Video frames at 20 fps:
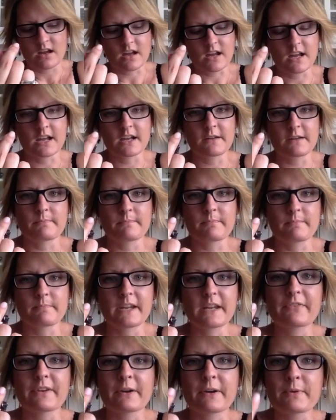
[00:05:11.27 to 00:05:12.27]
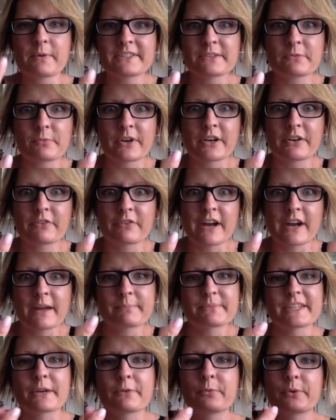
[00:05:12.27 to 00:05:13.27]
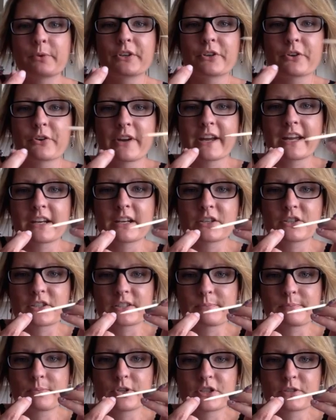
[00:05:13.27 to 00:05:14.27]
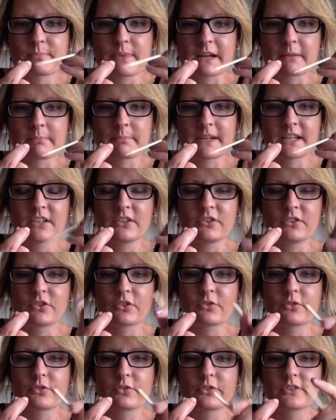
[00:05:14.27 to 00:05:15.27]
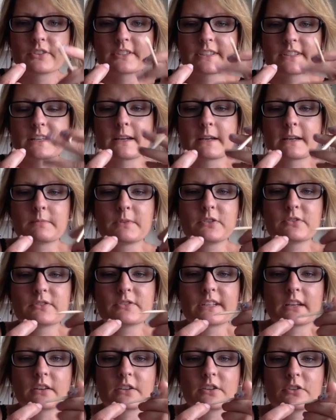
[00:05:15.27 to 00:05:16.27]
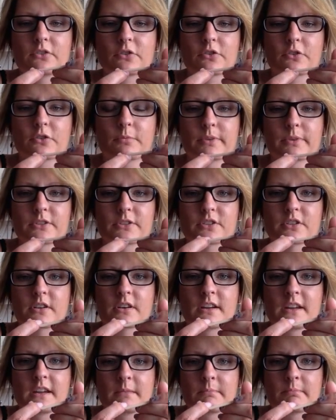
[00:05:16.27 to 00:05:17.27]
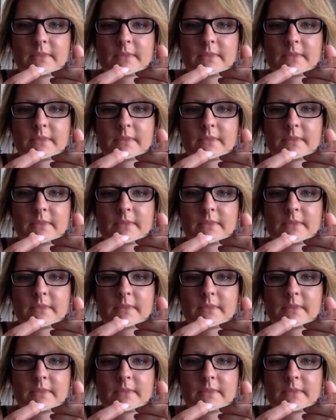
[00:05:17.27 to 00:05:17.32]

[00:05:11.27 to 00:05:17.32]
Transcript: If I wasn't wearing wraps, I would go ahead and just push back my cuticles using a cuticle pusher,